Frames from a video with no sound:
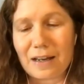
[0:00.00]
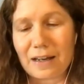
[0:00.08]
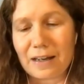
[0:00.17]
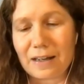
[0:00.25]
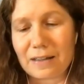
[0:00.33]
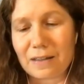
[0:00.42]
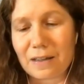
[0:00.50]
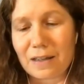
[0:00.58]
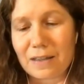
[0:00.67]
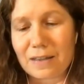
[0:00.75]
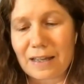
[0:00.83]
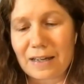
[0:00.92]

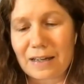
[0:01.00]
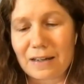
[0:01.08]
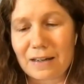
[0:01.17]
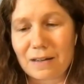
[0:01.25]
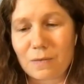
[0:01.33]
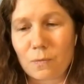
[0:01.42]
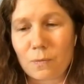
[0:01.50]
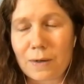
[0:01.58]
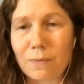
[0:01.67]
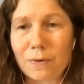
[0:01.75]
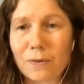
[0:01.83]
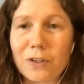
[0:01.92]
That
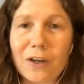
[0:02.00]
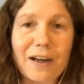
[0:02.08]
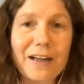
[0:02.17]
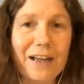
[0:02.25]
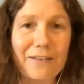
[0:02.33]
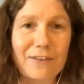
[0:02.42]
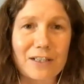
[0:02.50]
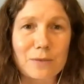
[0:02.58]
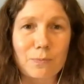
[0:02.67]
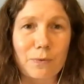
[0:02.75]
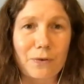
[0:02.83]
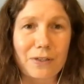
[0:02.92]
we will not have
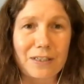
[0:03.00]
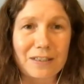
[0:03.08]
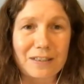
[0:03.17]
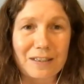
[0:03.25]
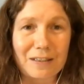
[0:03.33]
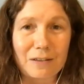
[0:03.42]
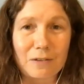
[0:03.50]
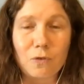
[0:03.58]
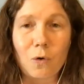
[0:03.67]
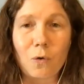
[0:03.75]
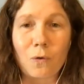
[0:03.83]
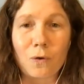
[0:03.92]
exploitative
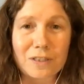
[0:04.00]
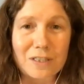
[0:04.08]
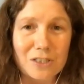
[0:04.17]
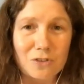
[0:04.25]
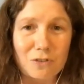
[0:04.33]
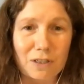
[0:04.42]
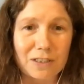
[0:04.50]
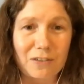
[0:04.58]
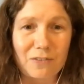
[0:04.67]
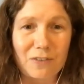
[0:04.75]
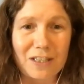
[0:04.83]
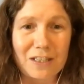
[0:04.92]
or
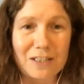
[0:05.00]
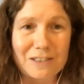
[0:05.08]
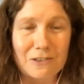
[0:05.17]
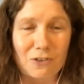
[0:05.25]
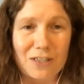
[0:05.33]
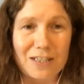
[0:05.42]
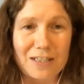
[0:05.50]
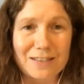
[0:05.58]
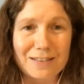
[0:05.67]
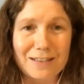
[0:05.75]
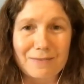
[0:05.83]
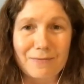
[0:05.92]
destructive
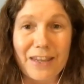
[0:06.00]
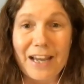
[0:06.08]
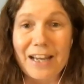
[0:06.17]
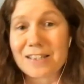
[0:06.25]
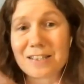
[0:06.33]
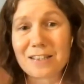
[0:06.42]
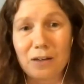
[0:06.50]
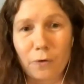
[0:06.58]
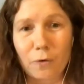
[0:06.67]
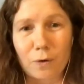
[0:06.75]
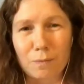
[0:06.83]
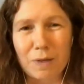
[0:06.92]
industries as the
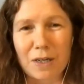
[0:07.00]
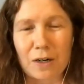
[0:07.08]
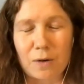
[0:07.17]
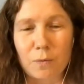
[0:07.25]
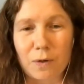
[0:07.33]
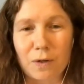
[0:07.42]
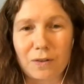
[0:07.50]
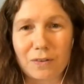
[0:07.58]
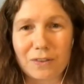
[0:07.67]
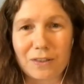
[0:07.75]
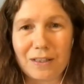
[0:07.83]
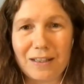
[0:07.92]
norm in our
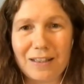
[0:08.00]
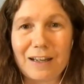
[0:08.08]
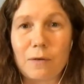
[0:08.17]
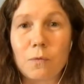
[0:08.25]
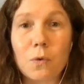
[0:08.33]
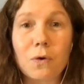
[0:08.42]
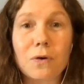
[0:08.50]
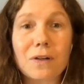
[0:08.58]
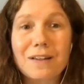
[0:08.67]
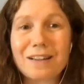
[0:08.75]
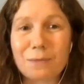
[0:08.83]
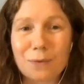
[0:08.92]
world. That
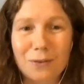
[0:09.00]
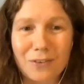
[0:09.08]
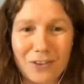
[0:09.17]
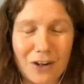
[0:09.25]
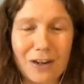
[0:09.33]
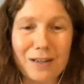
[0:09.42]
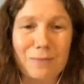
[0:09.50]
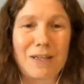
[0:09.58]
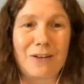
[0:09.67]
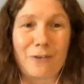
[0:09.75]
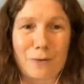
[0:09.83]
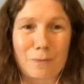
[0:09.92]
war will not
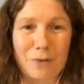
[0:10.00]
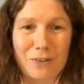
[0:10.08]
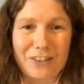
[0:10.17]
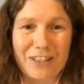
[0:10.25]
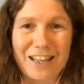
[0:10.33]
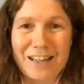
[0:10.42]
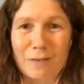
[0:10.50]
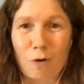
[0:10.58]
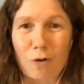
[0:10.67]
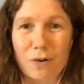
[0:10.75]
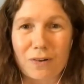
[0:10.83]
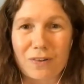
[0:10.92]
be normal
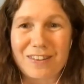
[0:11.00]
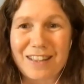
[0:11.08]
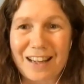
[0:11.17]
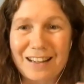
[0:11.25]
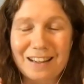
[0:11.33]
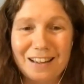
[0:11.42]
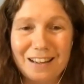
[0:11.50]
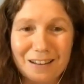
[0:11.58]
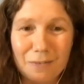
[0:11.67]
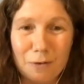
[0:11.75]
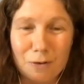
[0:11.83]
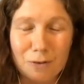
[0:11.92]
anymore. That
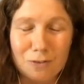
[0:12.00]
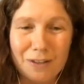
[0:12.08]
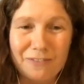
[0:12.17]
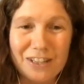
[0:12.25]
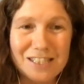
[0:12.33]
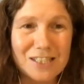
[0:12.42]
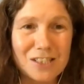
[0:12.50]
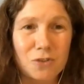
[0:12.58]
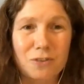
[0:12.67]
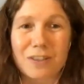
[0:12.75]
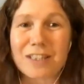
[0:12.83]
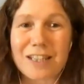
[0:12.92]
we will invest
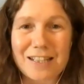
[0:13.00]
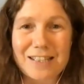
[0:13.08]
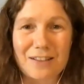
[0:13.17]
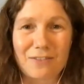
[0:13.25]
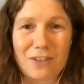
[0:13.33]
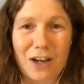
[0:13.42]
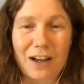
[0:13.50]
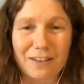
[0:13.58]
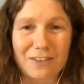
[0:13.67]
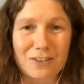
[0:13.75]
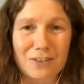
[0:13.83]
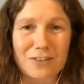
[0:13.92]
trillions of
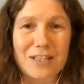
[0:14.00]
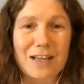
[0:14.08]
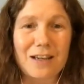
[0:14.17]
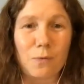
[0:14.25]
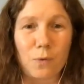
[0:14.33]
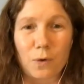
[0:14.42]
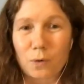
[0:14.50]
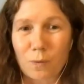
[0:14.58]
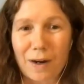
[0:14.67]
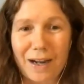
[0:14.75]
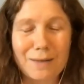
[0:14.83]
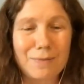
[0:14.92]
dollars
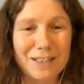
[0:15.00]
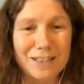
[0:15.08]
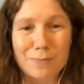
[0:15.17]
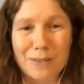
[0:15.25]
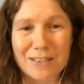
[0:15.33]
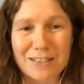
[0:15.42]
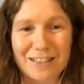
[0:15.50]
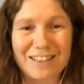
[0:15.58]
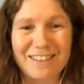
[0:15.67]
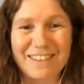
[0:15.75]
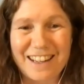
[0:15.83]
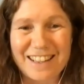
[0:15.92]
worldwide, but especially
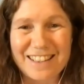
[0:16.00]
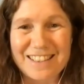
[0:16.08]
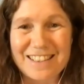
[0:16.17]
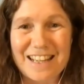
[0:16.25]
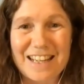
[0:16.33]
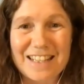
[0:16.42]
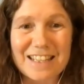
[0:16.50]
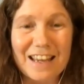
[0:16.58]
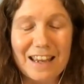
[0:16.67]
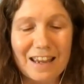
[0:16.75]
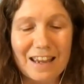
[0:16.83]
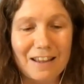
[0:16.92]
in the United States,
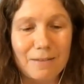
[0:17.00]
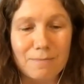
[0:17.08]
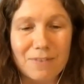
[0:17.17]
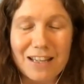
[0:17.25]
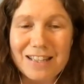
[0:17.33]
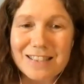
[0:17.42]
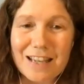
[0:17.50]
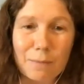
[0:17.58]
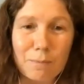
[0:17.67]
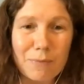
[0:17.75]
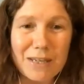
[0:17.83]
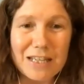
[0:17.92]
in things
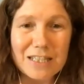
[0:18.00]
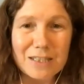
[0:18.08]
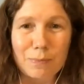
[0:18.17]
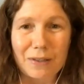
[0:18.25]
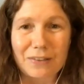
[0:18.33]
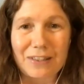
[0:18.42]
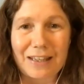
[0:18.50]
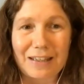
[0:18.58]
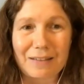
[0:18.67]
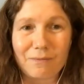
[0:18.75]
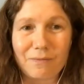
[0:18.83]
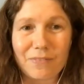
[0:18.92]
like peace
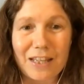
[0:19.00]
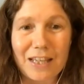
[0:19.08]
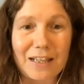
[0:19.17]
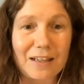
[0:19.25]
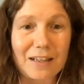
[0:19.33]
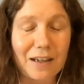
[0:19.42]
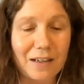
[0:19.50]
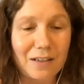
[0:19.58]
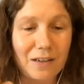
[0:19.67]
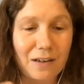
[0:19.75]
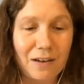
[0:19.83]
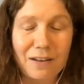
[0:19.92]
building, in
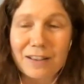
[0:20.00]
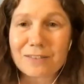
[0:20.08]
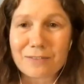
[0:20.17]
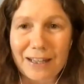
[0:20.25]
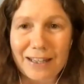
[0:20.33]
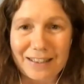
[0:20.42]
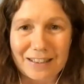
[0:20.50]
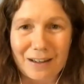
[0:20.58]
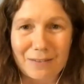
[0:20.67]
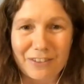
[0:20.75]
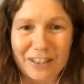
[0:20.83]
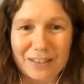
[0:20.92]
nonviolent
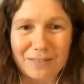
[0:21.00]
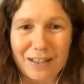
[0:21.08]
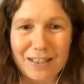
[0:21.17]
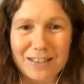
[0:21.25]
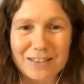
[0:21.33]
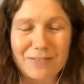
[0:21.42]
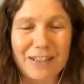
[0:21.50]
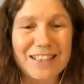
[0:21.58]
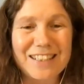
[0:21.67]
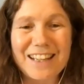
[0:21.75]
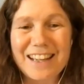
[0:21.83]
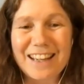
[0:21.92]
conflict
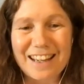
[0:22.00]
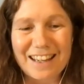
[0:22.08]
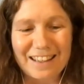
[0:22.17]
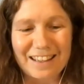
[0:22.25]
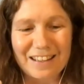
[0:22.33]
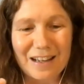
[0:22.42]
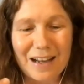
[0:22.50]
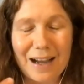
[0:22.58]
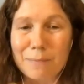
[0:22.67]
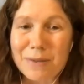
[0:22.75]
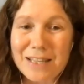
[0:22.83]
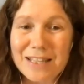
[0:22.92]
management, in
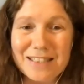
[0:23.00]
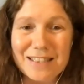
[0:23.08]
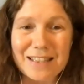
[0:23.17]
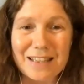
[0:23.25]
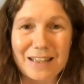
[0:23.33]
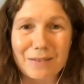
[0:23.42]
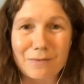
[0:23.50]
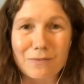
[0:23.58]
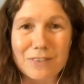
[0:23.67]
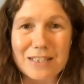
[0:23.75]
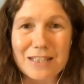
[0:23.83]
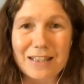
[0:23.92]
peace
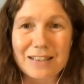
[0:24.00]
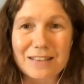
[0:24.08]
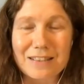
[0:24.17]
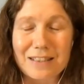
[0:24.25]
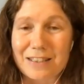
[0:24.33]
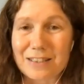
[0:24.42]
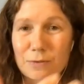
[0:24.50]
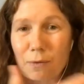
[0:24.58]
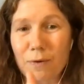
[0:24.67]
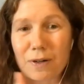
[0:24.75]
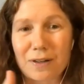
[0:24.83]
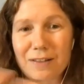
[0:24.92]
teams, such as
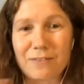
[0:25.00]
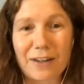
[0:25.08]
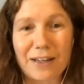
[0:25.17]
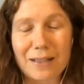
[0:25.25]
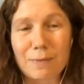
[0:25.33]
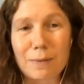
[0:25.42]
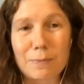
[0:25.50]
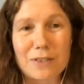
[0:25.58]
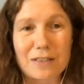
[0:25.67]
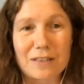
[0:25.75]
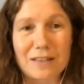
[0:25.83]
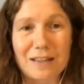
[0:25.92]
what we're inviting people
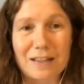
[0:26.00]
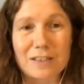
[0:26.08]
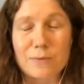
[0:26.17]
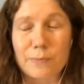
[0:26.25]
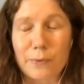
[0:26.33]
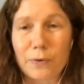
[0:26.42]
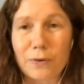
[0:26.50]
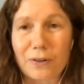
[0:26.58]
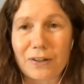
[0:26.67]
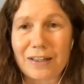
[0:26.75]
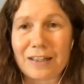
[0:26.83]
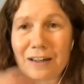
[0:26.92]
to
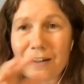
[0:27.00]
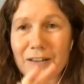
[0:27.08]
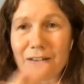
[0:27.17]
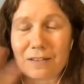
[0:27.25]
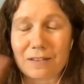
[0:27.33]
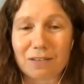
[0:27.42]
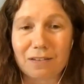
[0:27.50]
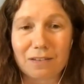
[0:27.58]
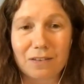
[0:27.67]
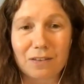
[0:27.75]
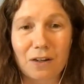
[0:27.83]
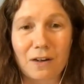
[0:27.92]
explore in our
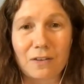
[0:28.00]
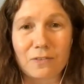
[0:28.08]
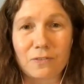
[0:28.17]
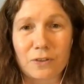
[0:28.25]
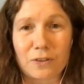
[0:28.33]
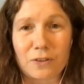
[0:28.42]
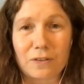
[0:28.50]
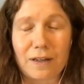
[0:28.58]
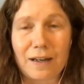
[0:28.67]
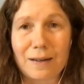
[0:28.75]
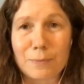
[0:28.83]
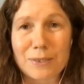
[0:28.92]
call for
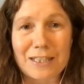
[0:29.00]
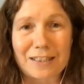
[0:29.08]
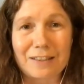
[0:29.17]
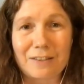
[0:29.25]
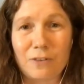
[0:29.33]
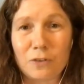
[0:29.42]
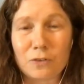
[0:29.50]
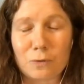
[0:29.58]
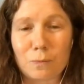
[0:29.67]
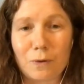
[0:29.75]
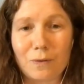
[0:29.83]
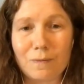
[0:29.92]
Protect the
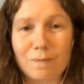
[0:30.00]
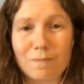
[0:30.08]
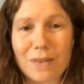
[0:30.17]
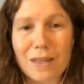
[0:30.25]
Vulnerable.